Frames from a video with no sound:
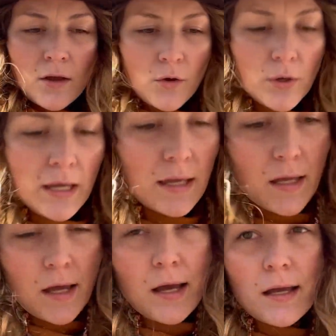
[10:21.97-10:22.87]
Okay,
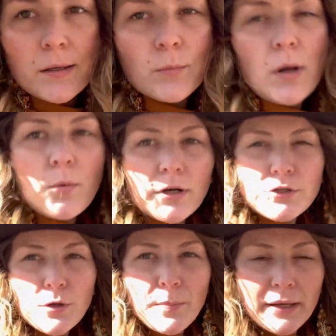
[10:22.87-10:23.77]
I want to
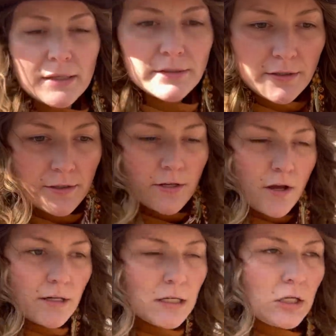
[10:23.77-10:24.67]
jump back into the
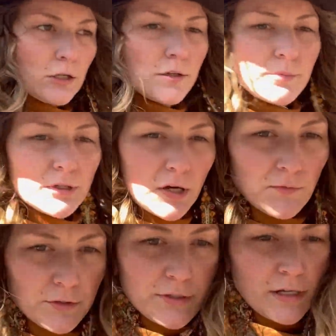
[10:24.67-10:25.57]
tonic herbs
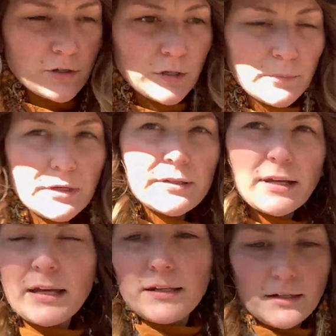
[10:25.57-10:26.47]
conversation because
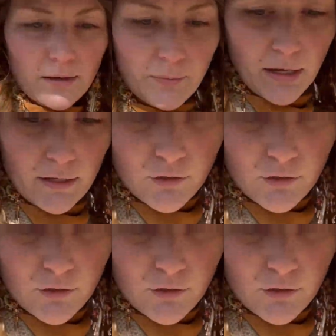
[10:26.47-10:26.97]
I ended up kind of